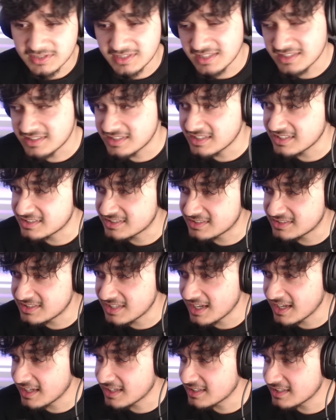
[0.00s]
This is
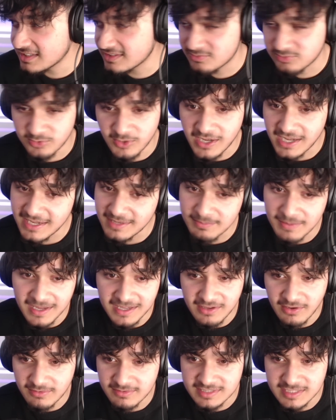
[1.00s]
shit. Why am
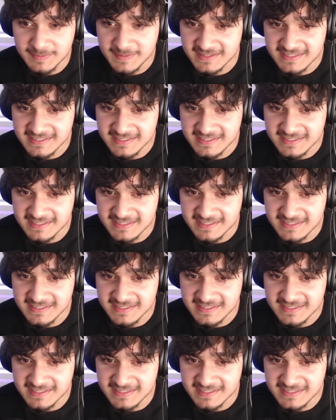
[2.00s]
I going to be